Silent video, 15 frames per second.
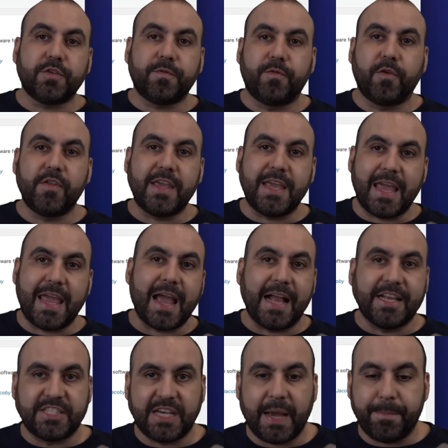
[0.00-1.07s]
for the
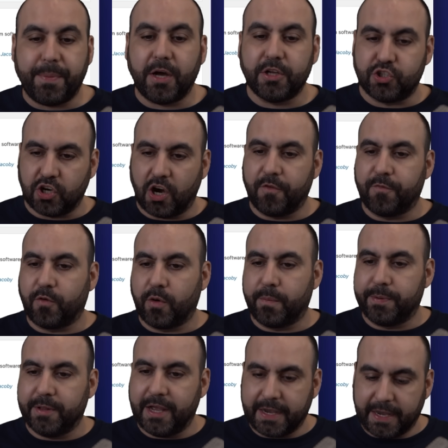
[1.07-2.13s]
AI chatbot
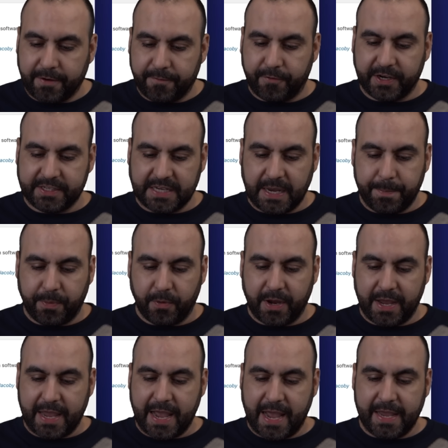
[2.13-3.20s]
Jotform plugin. For example,
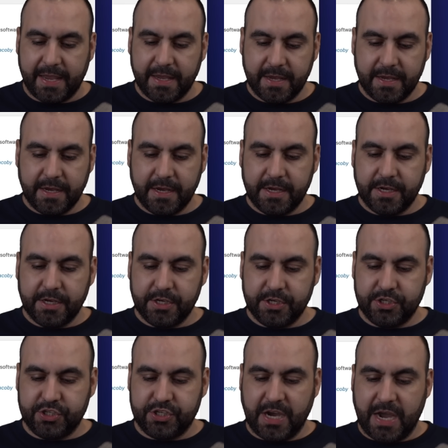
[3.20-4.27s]
AI
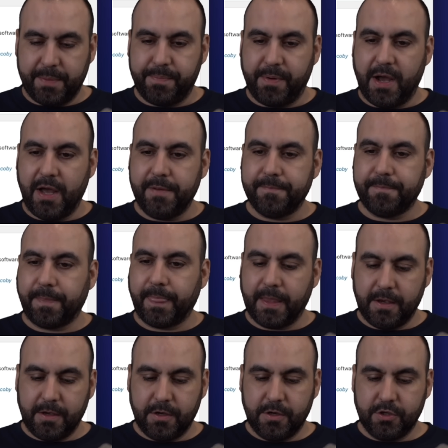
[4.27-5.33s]
chatbot
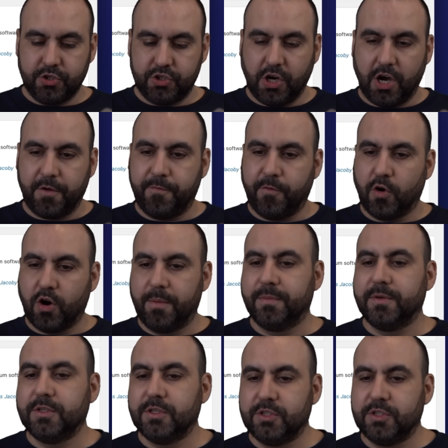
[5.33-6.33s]
Jotform.